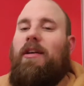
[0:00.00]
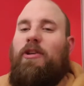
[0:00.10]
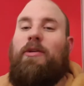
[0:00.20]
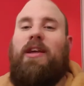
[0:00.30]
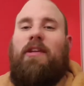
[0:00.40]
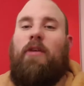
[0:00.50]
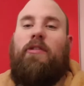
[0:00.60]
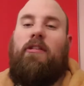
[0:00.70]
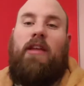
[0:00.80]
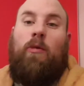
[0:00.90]
You can then
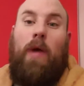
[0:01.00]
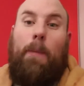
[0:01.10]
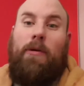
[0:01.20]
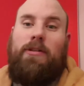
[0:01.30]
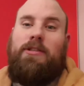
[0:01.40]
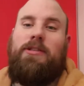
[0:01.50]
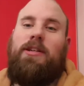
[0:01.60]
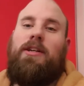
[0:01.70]
obviously set your weapons.